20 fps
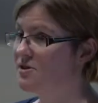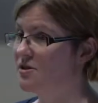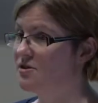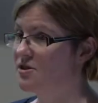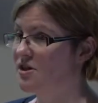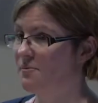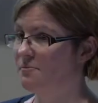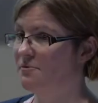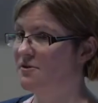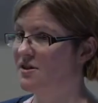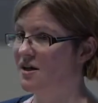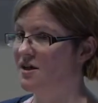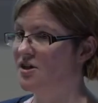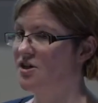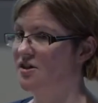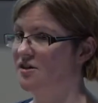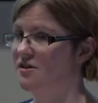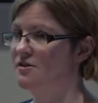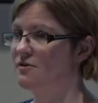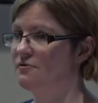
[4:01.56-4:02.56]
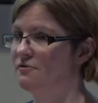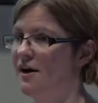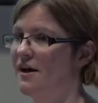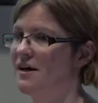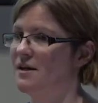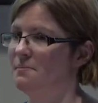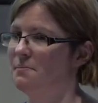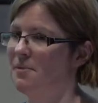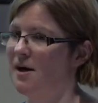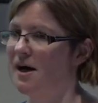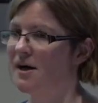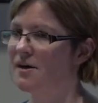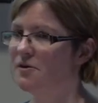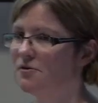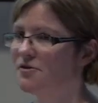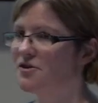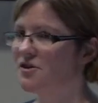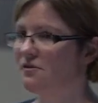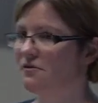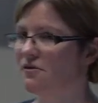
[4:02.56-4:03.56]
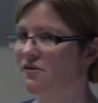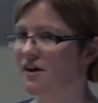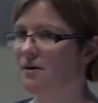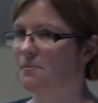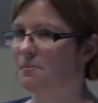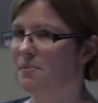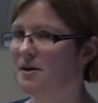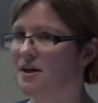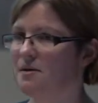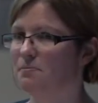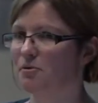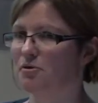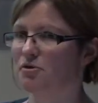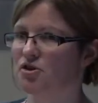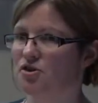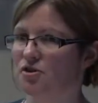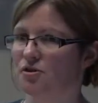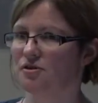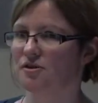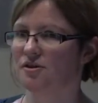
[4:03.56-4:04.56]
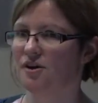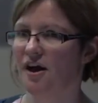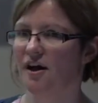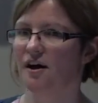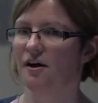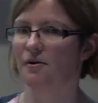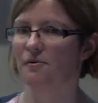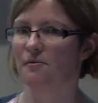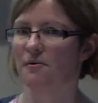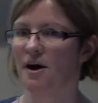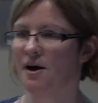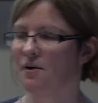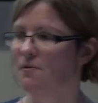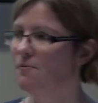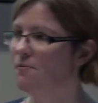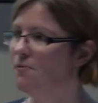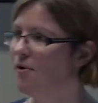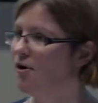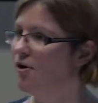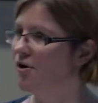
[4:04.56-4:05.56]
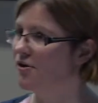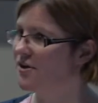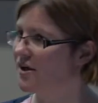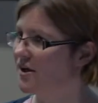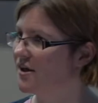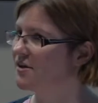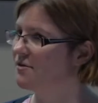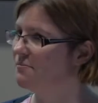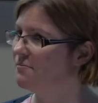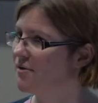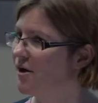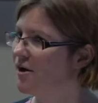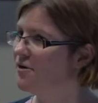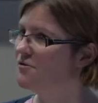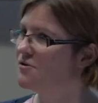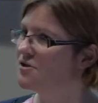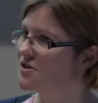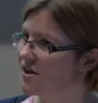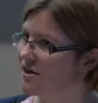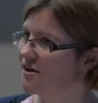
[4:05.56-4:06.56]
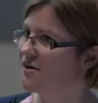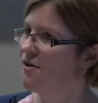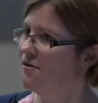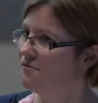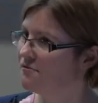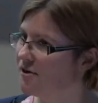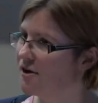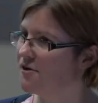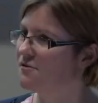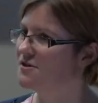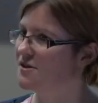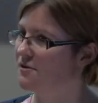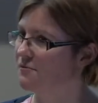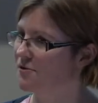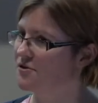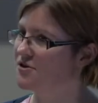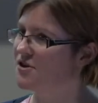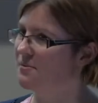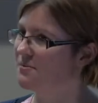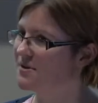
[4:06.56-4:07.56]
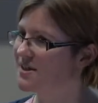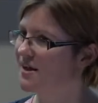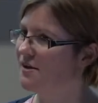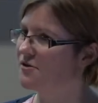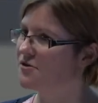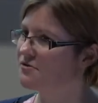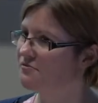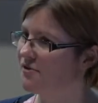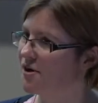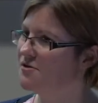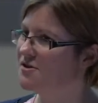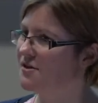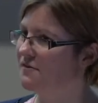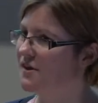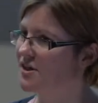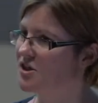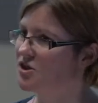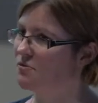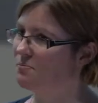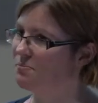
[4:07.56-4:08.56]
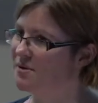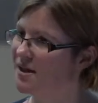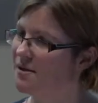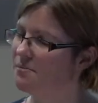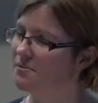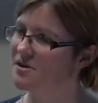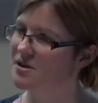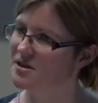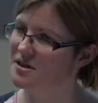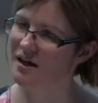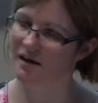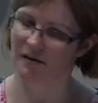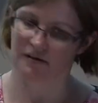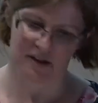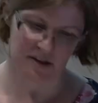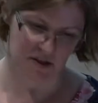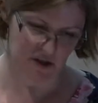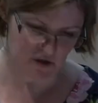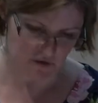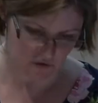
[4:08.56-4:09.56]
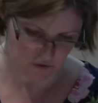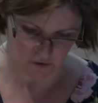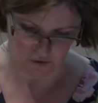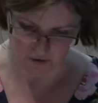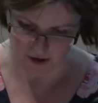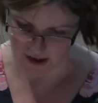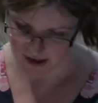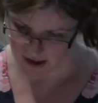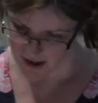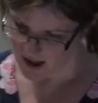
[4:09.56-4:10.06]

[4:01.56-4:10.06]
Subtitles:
interpretation is great, but I also think people should know what a composer wrote, what somebody else wrote, and they should be able to tell that story.